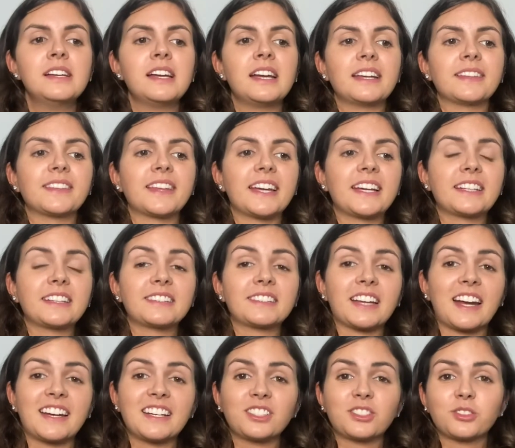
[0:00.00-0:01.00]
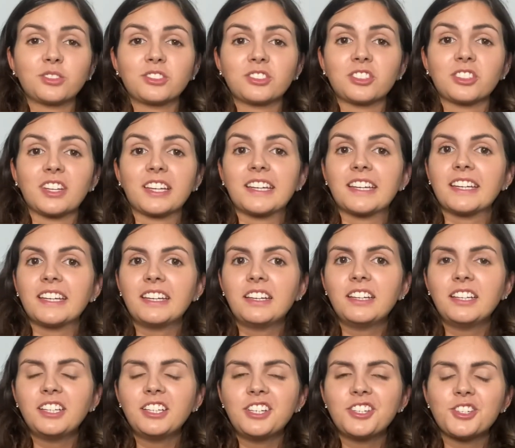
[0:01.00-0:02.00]
and like dinosaurs are like
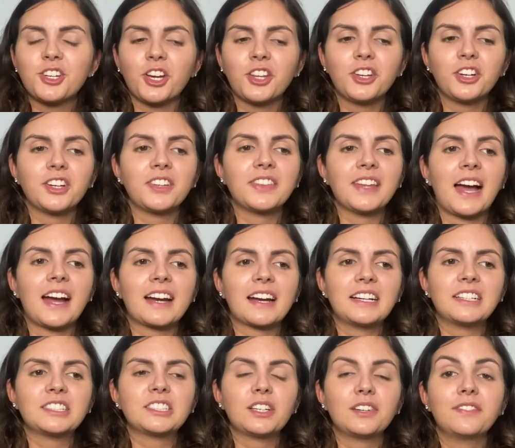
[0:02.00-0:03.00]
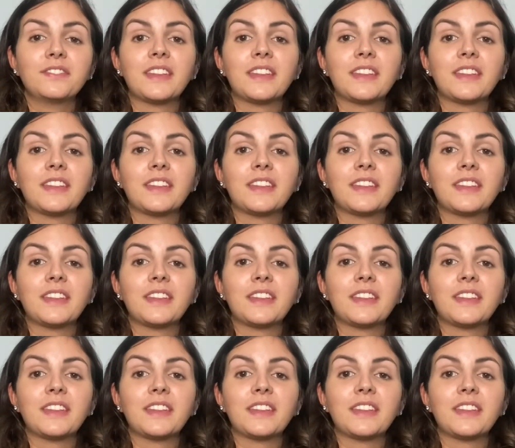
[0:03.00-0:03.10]
eating each other and that kind of stuff.